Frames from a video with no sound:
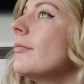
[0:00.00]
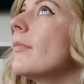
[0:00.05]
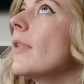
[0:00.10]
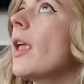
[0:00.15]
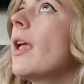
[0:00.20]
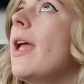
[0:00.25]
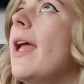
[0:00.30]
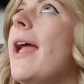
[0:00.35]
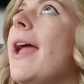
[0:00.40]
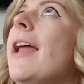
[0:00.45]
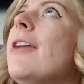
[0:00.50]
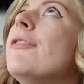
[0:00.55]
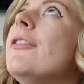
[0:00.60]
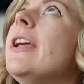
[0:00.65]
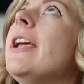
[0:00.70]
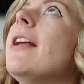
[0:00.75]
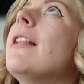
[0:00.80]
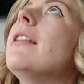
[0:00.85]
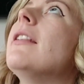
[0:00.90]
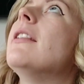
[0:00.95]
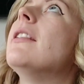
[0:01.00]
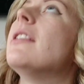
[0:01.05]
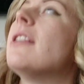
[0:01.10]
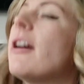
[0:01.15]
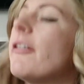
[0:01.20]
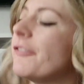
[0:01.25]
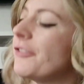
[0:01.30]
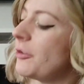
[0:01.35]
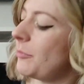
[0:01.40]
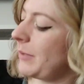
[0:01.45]
Henry
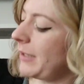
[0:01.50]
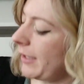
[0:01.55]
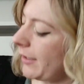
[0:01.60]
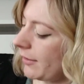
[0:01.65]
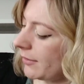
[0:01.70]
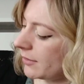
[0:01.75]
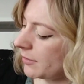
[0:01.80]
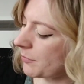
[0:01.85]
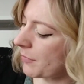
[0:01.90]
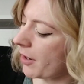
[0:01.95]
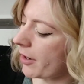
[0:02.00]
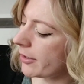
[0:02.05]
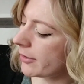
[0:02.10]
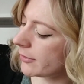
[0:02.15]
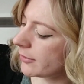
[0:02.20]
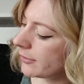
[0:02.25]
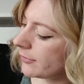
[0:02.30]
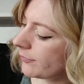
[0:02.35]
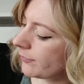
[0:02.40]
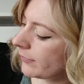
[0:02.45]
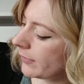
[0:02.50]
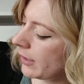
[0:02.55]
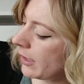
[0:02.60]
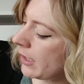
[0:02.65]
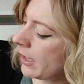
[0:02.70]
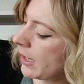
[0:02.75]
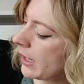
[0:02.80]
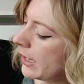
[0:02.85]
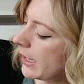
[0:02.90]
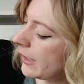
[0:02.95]
loved being smart.
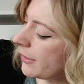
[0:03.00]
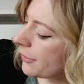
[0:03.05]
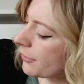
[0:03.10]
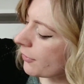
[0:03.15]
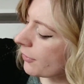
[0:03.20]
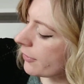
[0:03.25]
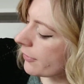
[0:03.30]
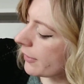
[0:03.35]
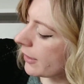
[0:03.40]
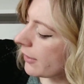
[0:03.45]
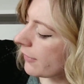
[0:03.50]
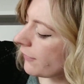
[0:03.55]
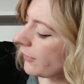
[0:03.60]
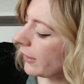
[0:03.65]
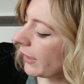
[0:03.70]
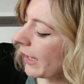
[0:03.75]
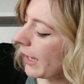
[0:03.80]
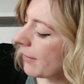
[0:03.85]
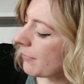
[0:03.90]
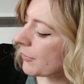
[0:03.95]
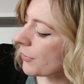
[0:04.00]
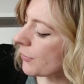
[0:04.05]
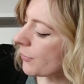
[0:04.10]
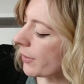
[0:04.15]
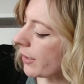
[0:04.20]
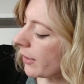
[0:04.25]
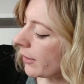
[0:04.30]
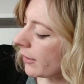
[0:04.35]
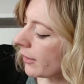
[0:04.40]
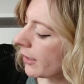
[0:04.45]
He thought that if he kept going,